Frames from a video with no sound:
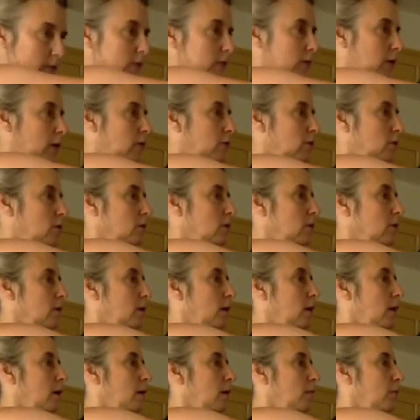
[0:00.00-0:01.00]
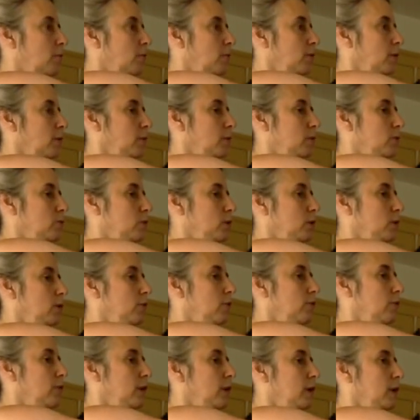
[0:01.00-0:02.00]
center point between your
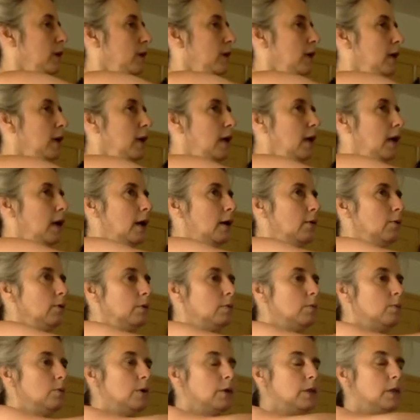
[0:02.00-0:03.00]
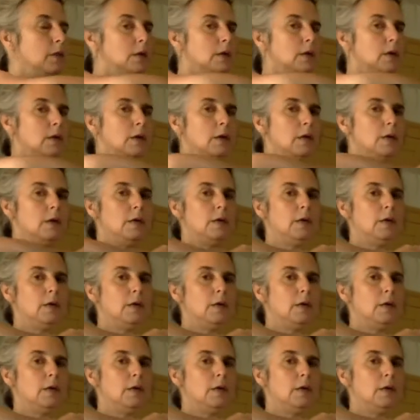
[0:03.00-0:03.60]
feet. And breathe in